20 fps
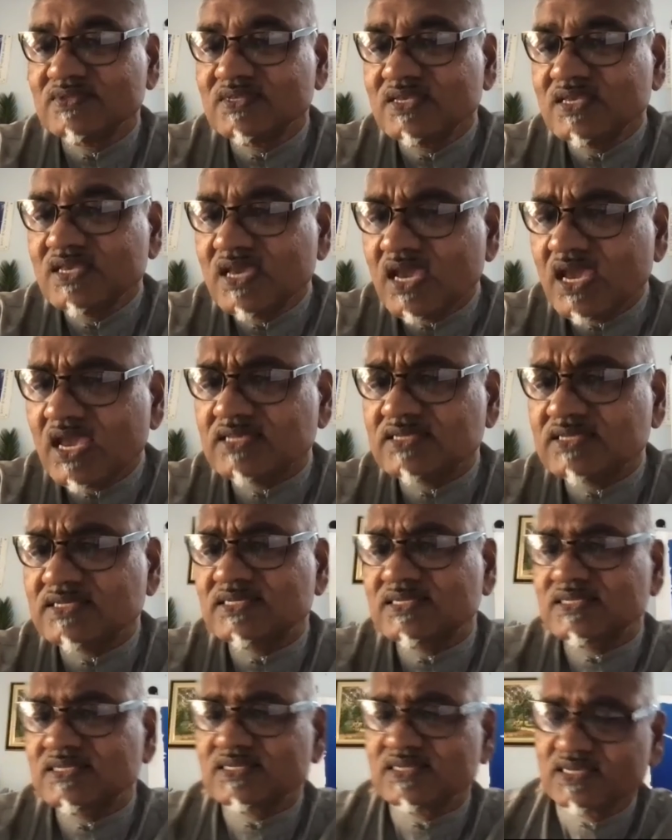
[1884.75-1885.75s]

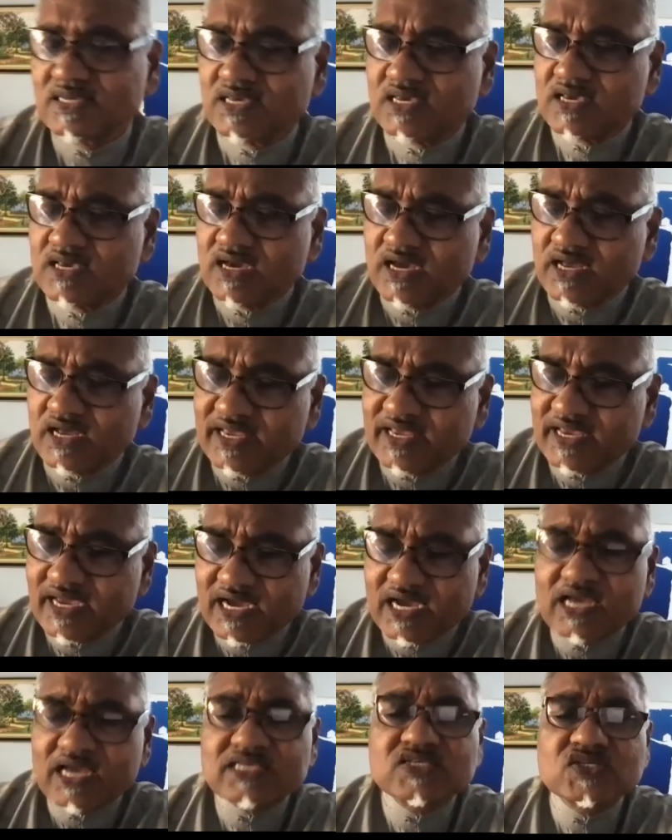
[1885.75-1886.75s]
Yes. And I
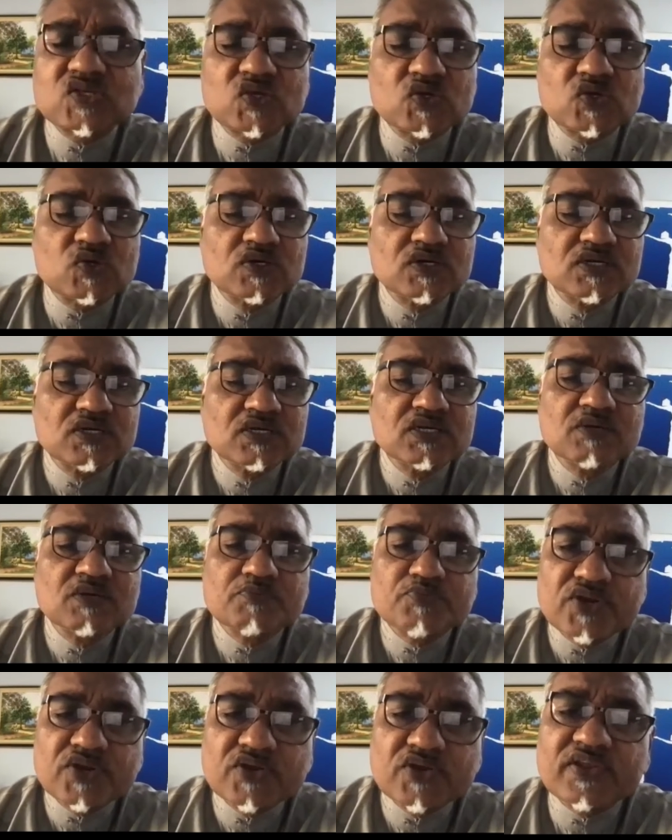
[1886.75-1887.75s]
ask you,
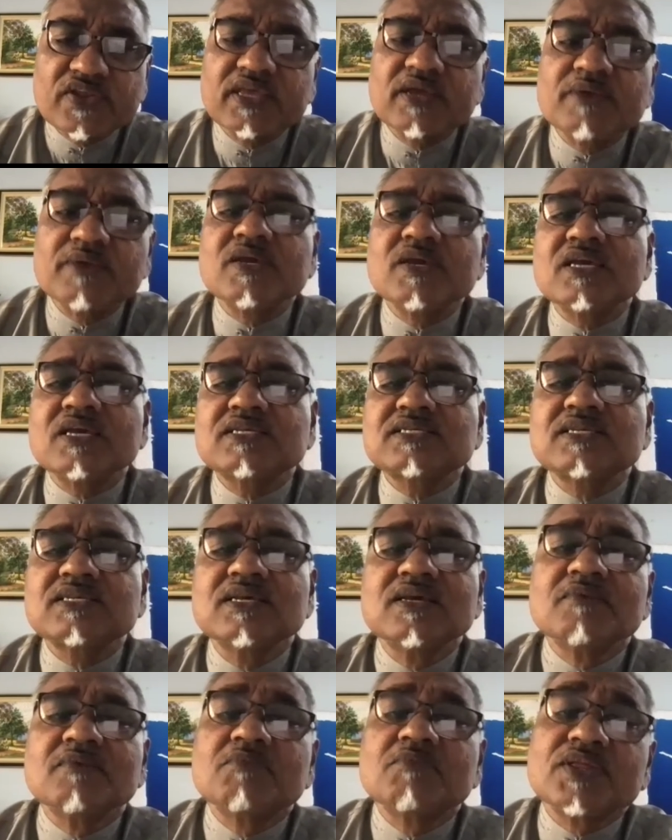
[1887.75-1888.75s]
pray for them, yes.
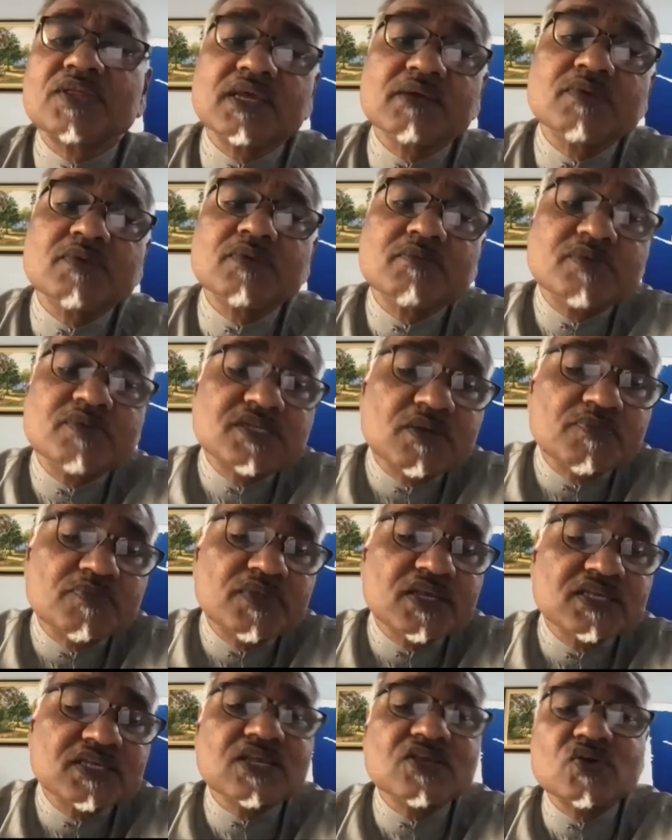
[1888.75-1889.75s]
But there may be some
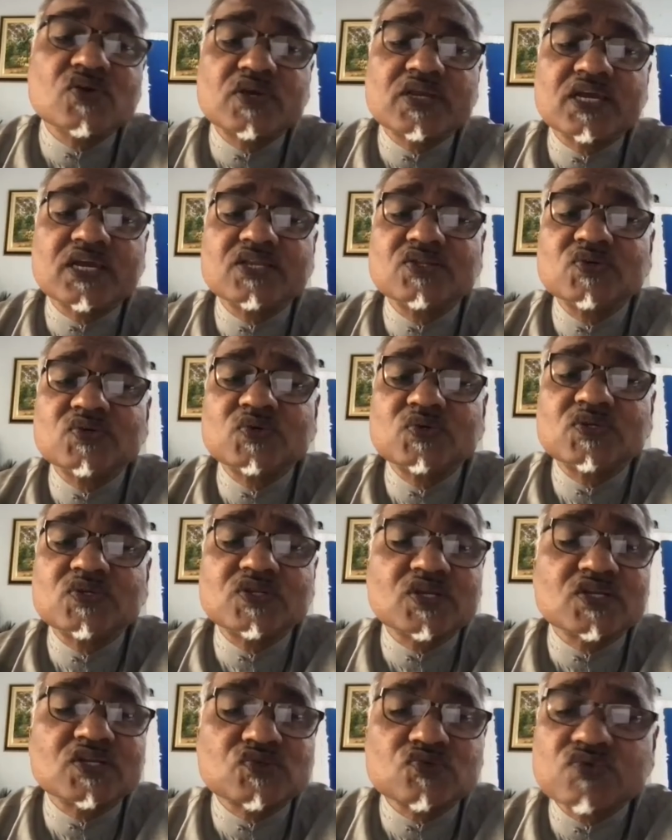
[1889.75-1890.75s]
things that you can do to
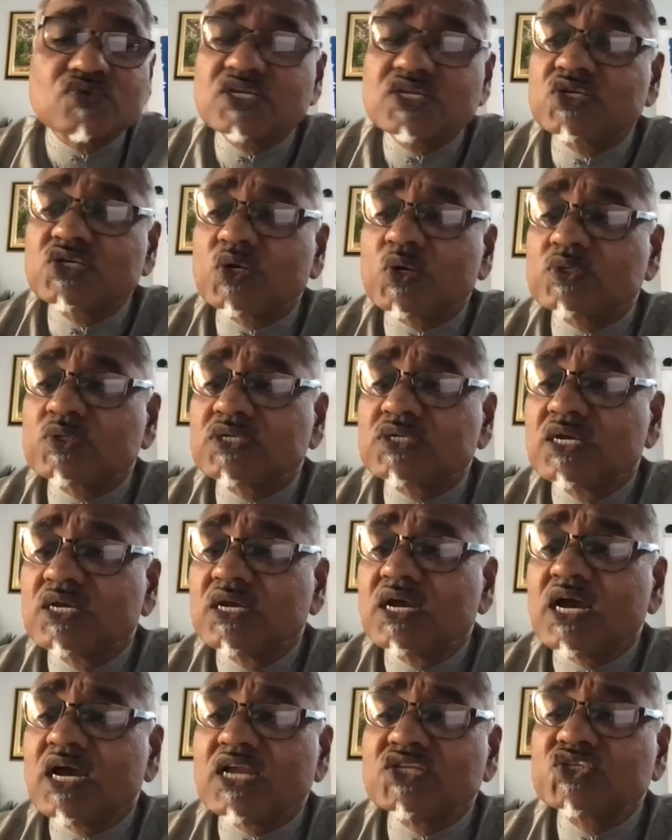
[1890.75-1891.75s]
just reach out
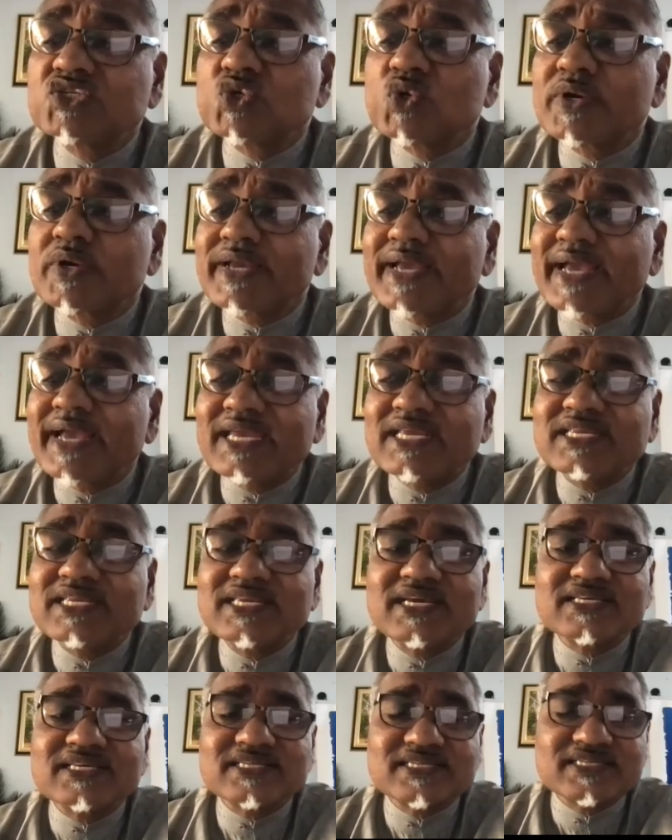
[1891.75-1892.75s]
and show
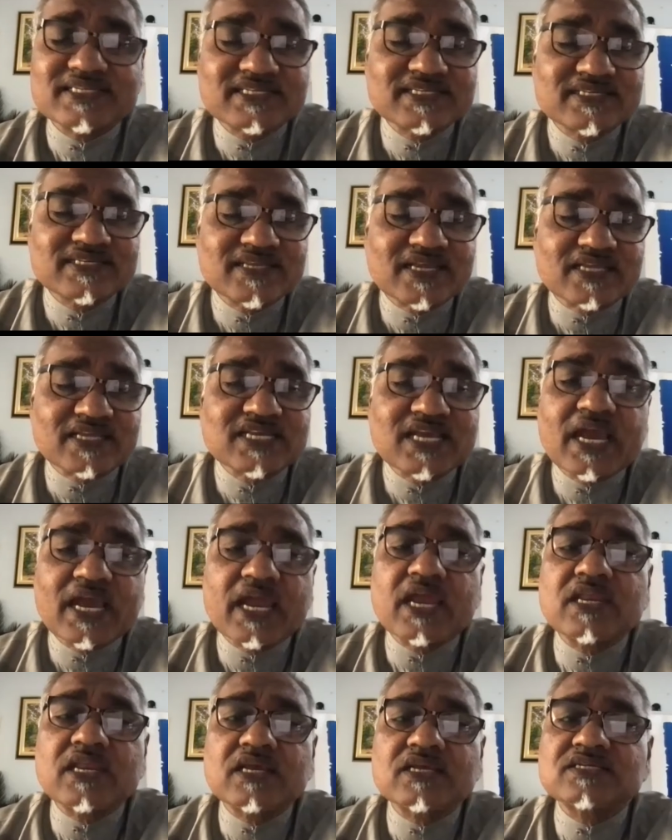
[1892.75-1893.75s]
kindness. That's
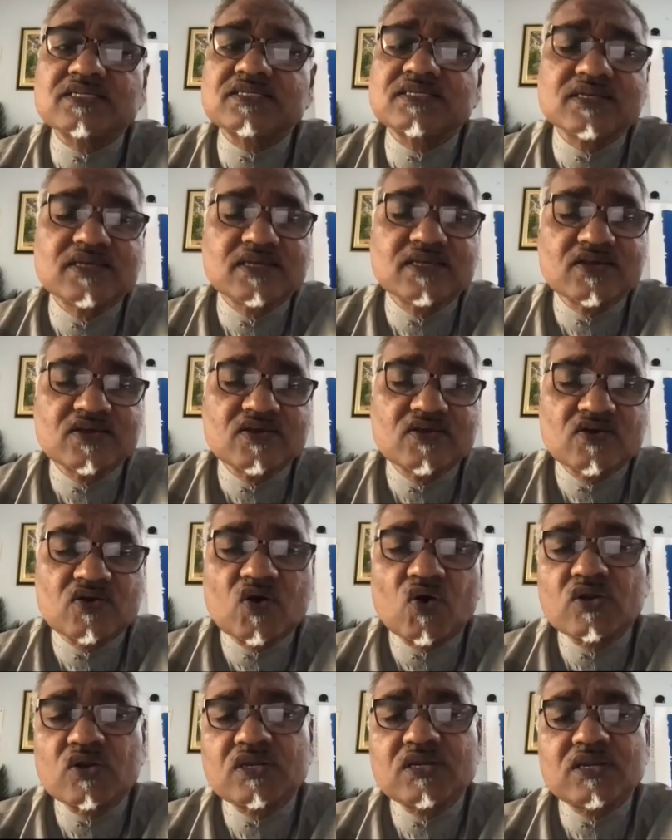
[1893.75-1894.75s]
kindness
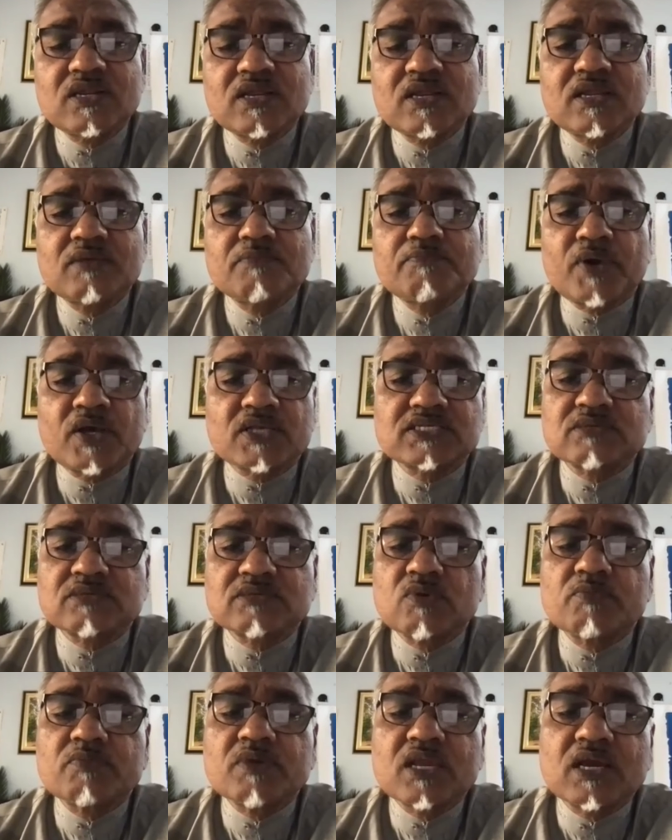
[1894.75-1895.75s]
only
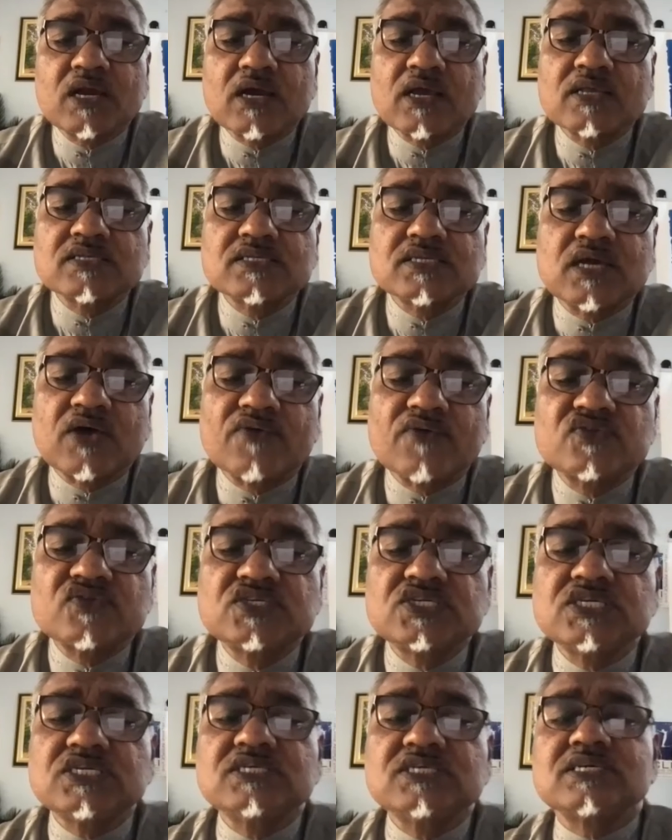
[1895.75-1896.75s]
possible because of
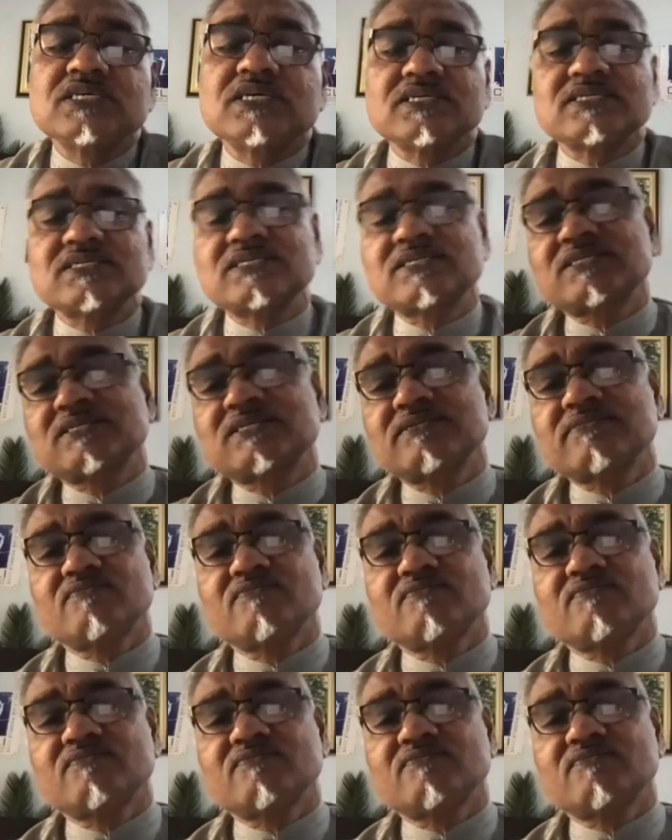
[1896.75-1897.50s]
Jesus.